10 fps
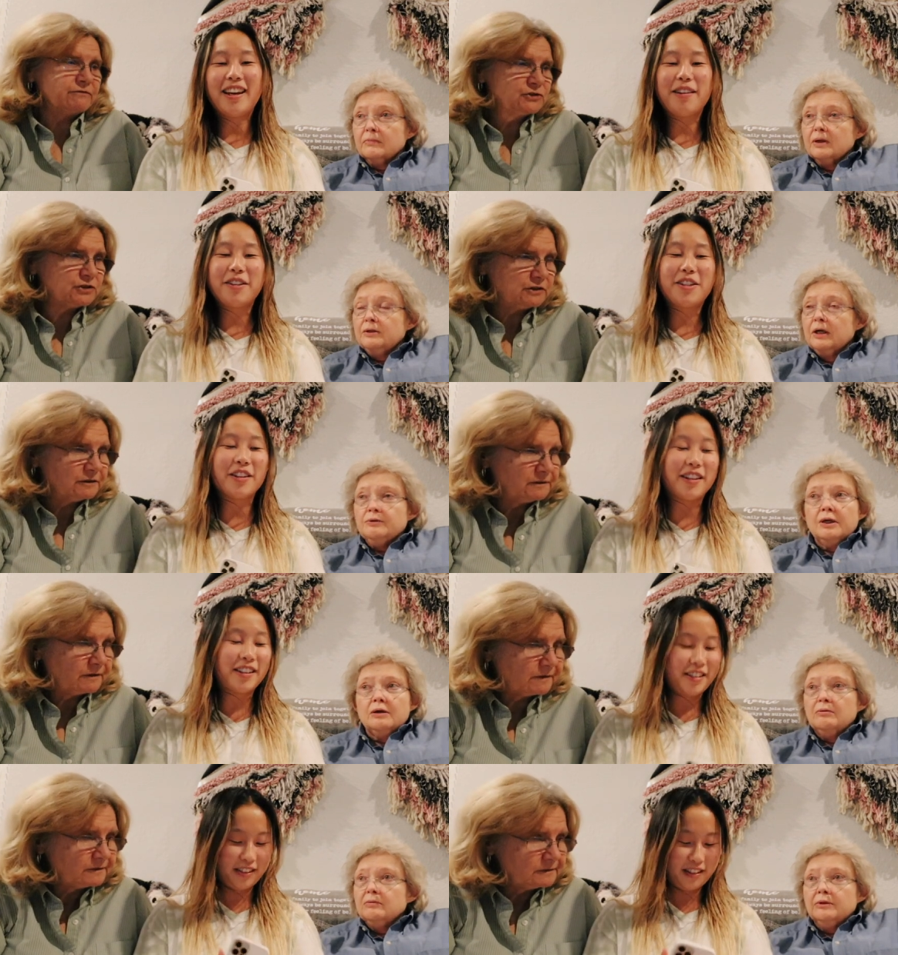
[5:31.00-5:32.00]
Speaker 1: Yeah, we no, should. No,
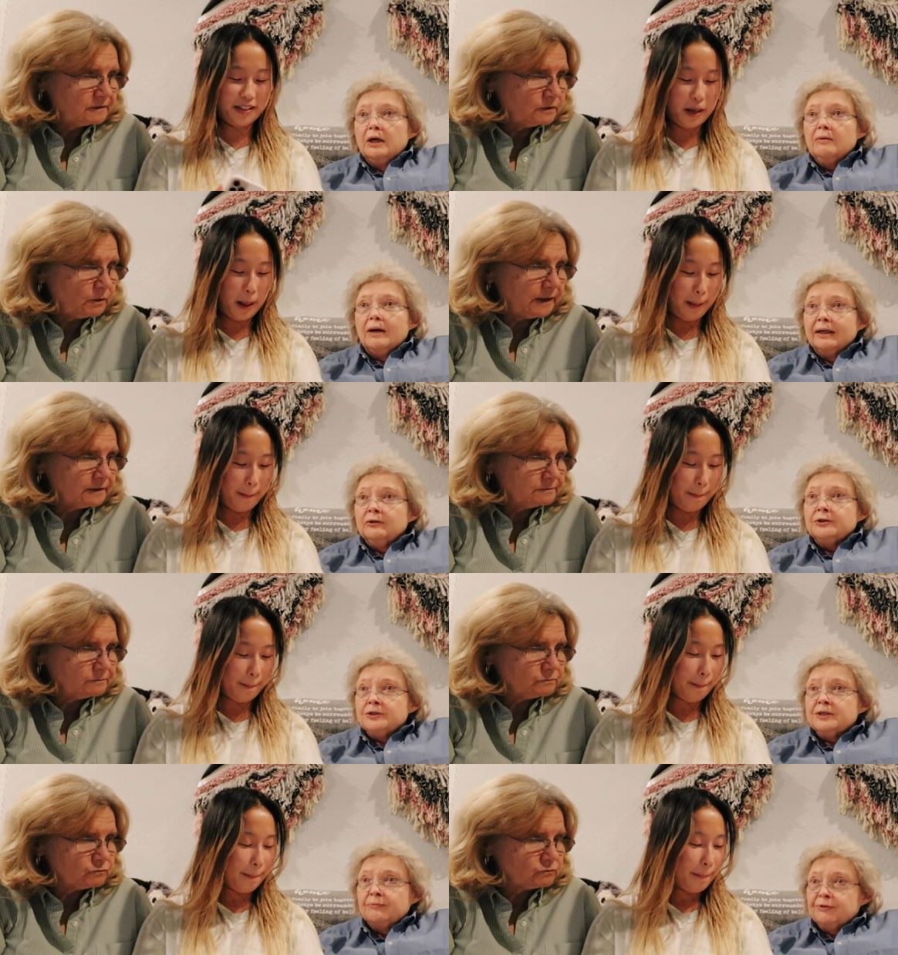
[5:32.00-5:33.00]
no, no. I learned
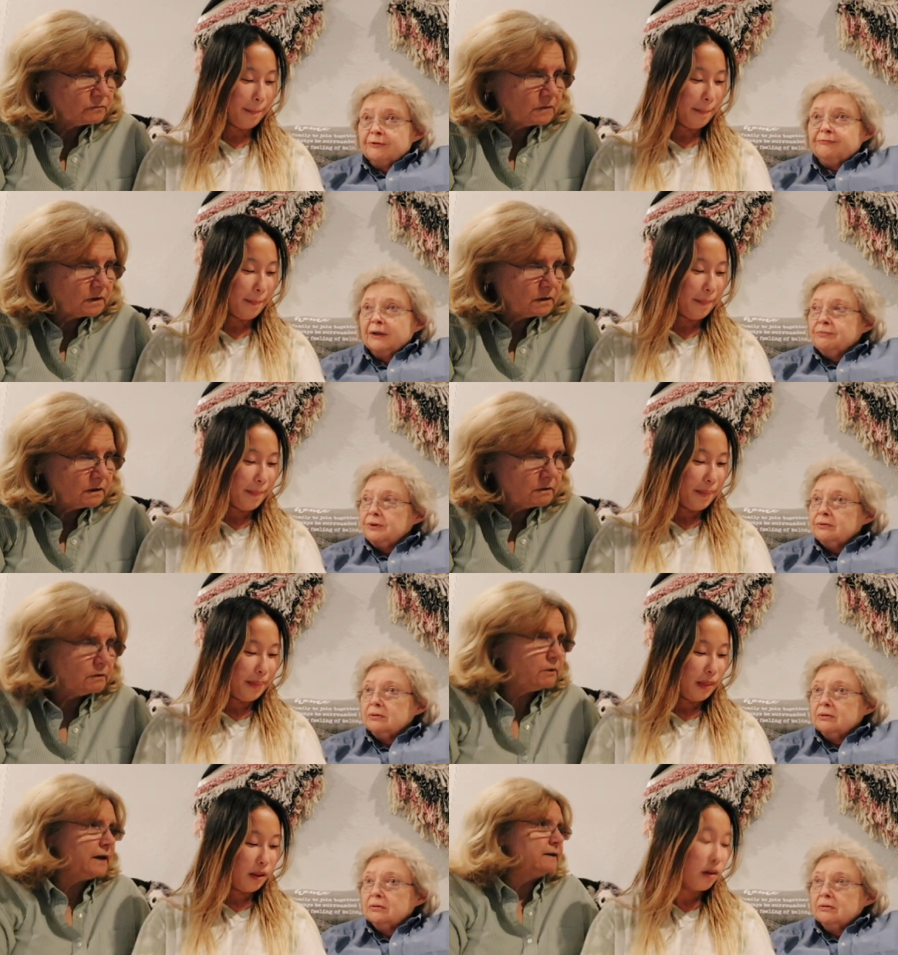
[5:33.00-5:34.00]
something from you.
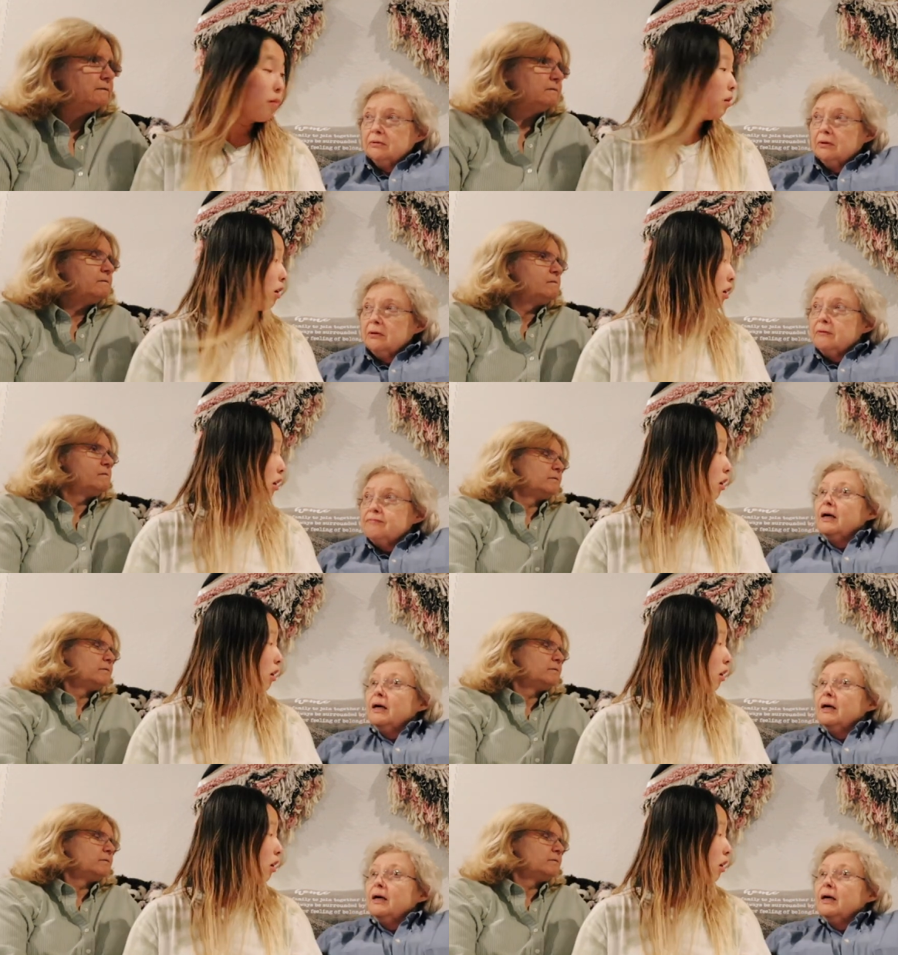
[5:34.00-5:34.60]
What? What?